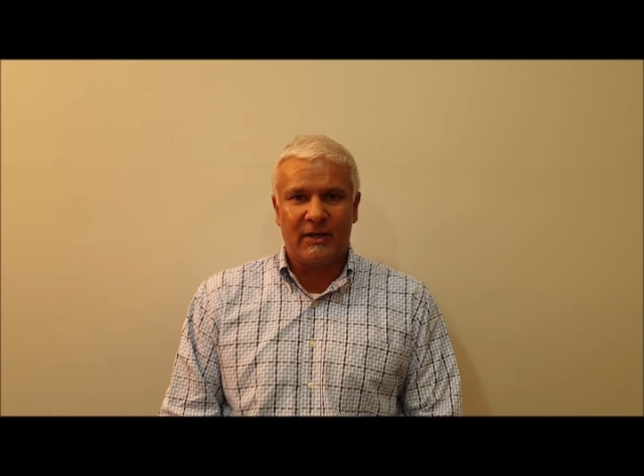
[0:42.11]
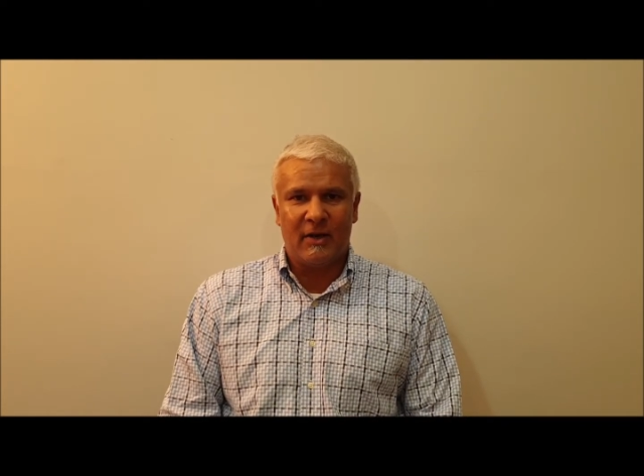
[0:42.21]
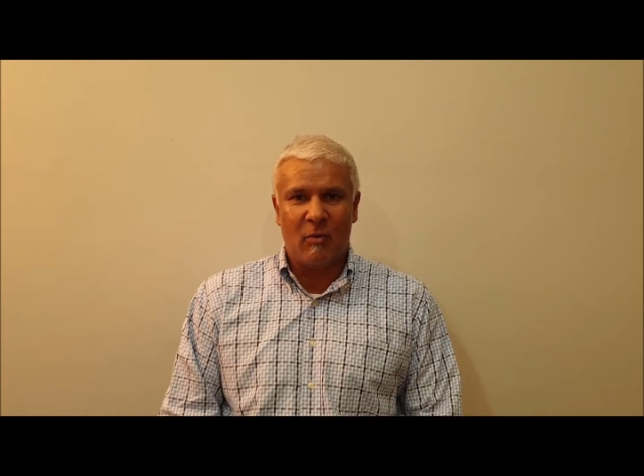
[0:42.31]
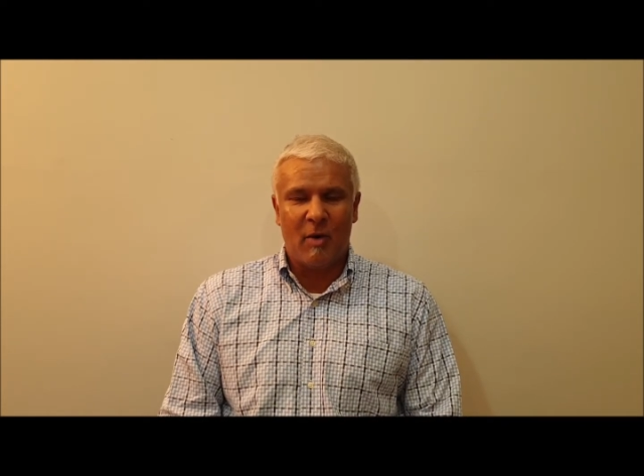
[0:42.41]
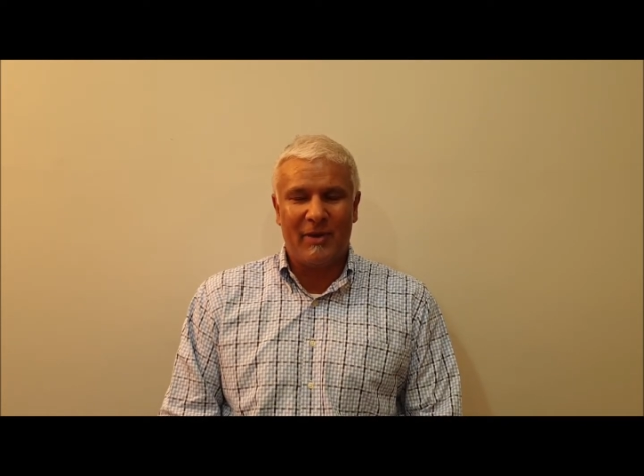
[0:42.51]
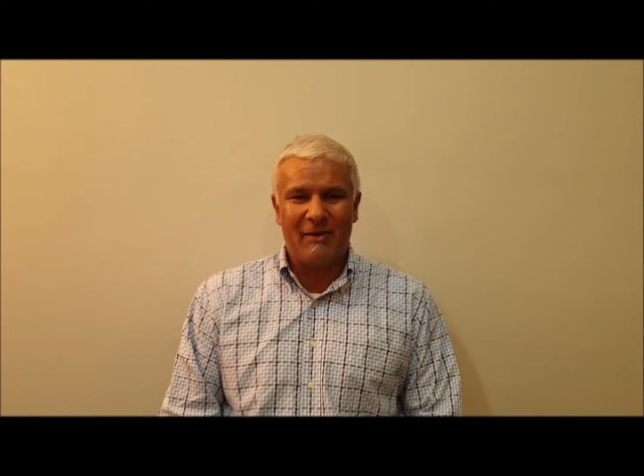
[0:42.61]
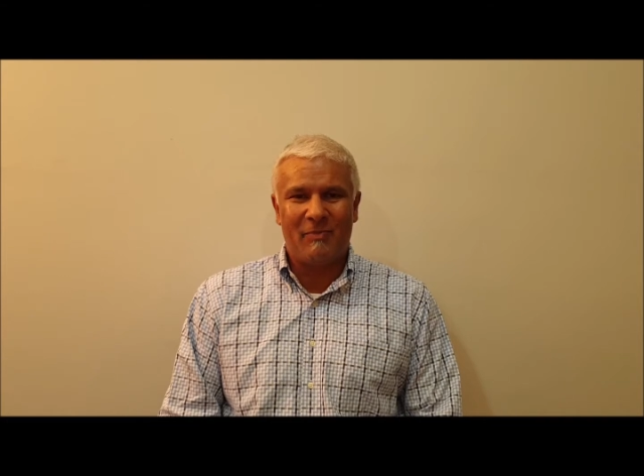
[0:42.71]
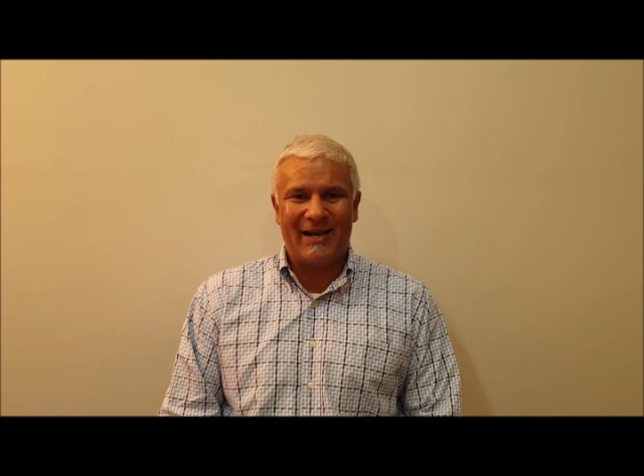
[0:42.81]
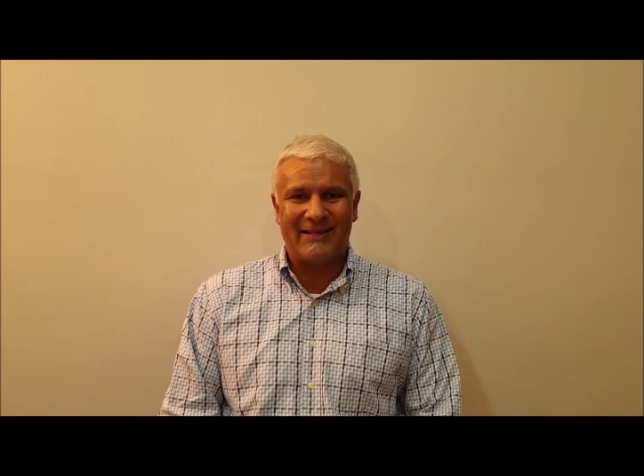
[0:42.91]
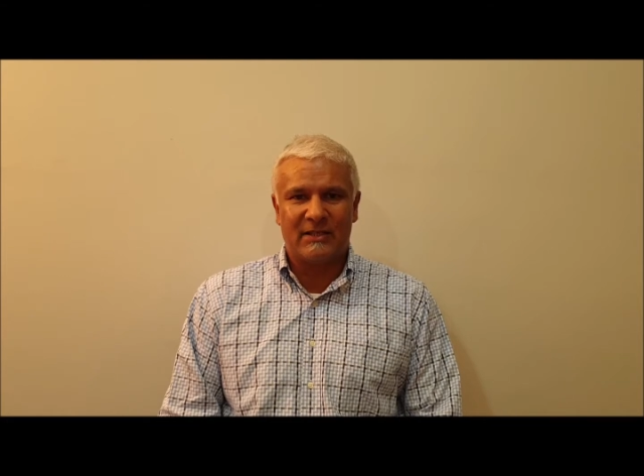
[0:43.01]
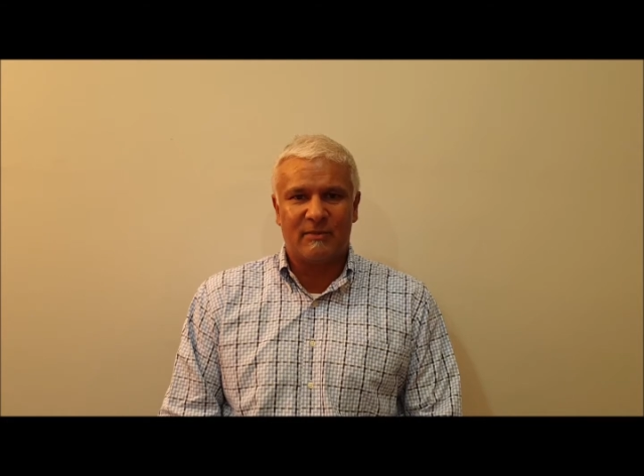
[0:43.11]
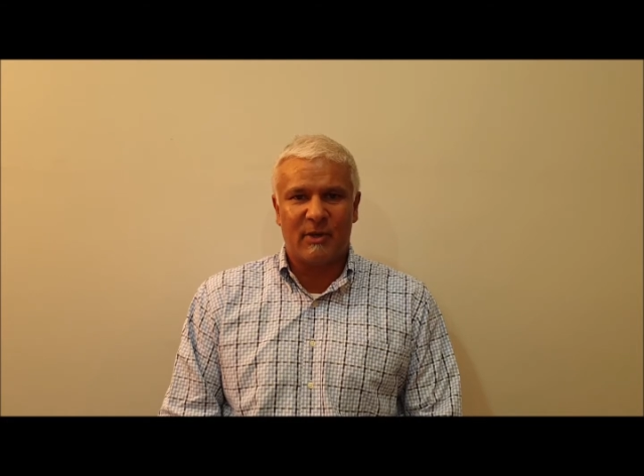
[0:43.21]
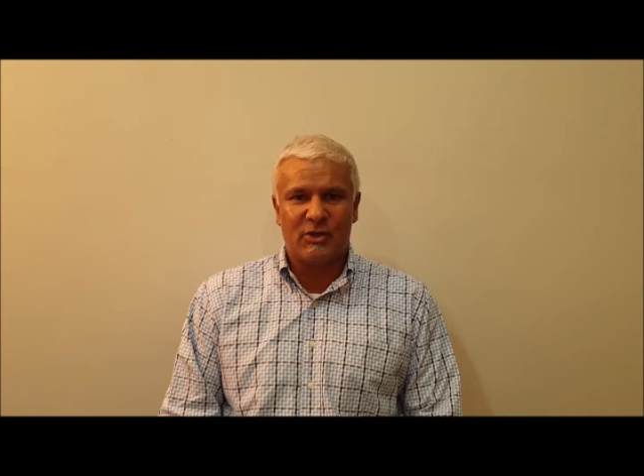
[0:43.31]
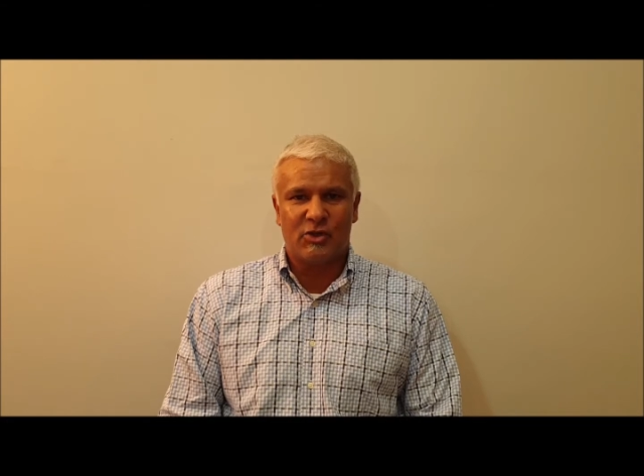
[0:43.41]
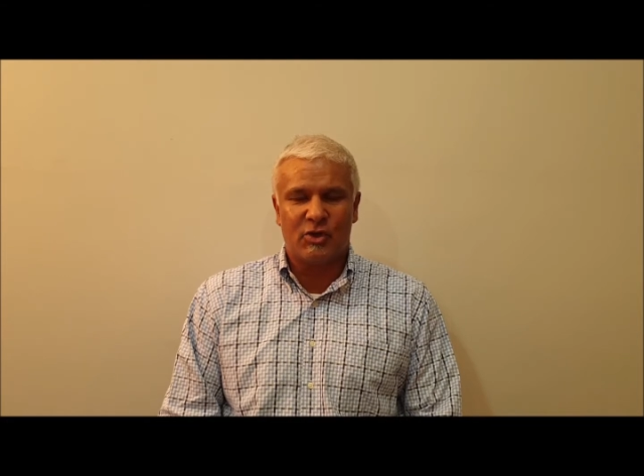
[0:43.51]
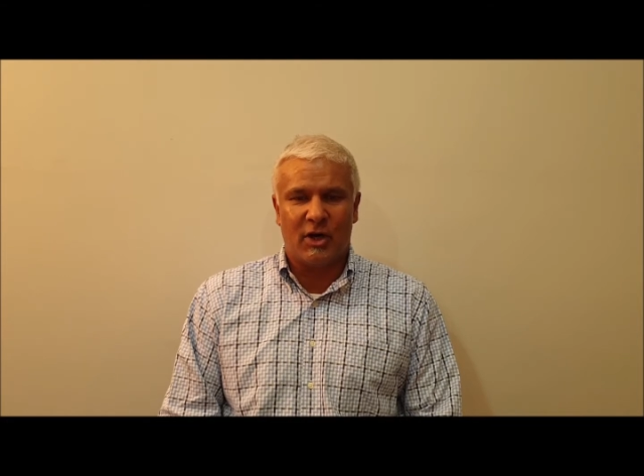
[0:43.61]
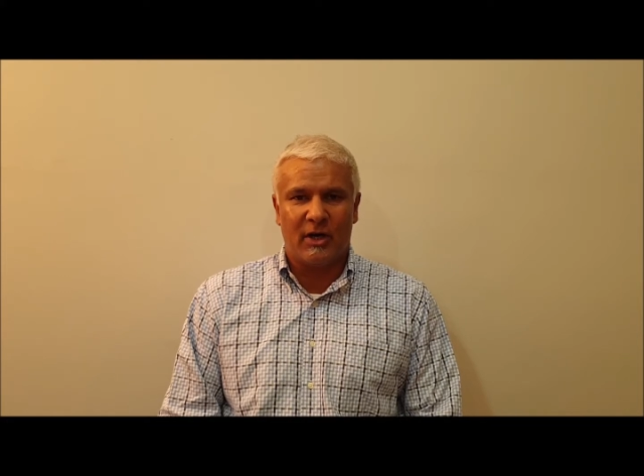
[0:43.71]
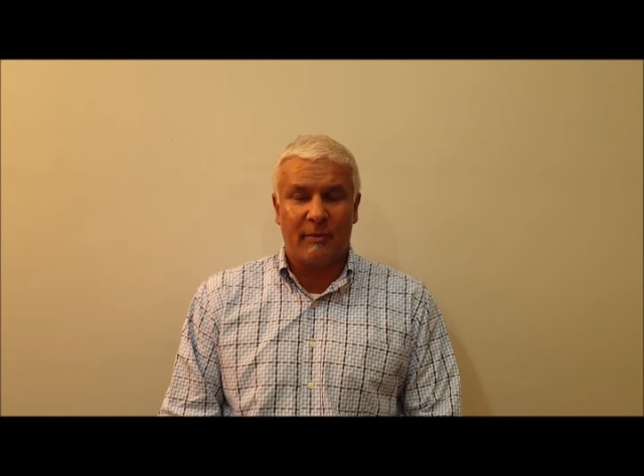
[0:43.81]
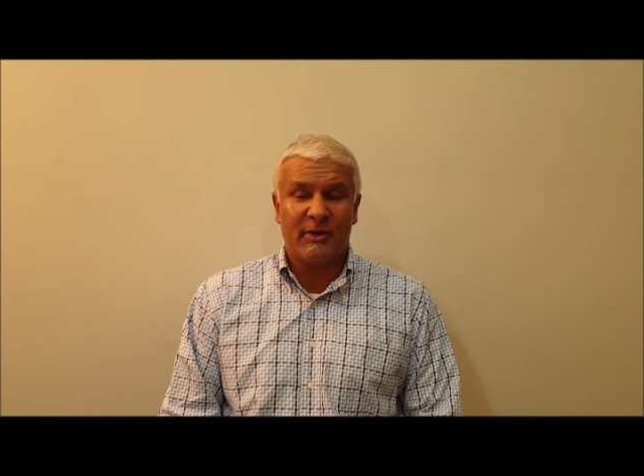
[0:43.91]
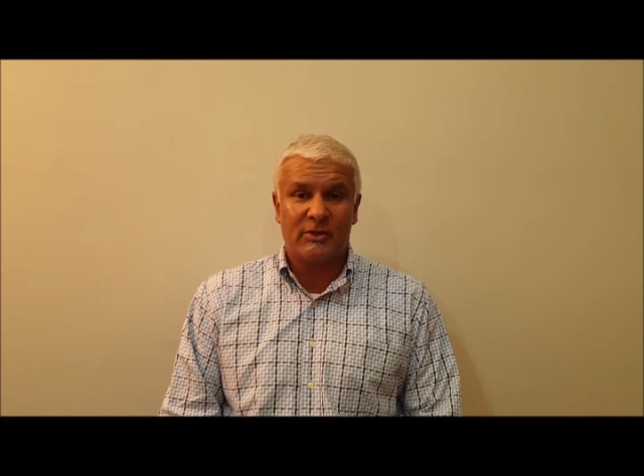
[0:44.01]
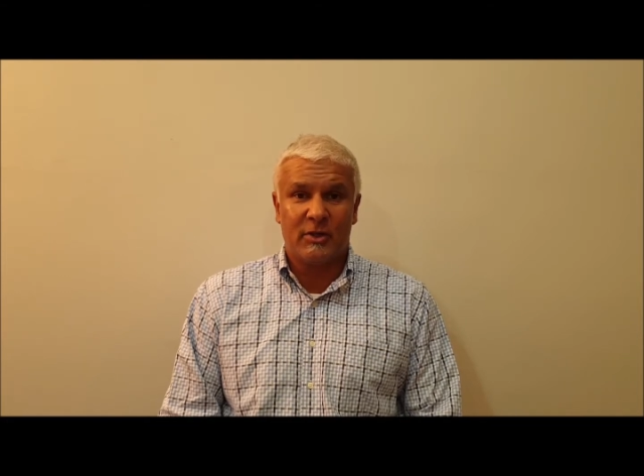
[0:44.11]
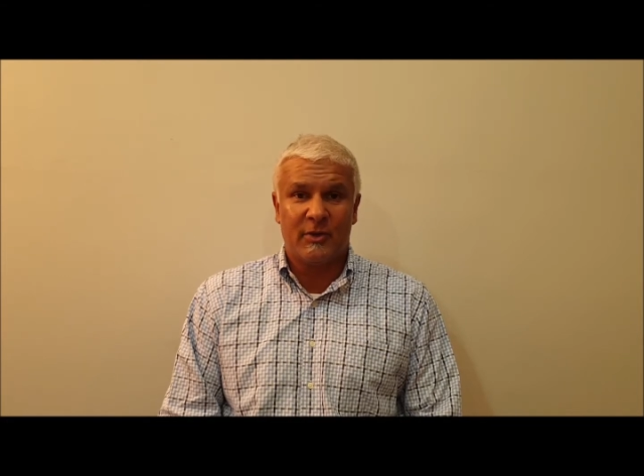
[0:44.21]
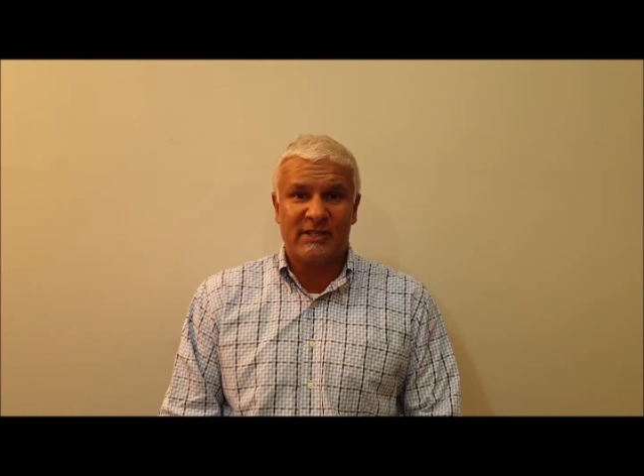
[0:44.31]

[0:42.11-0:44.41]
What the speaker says: It won't be impacted as much as China because the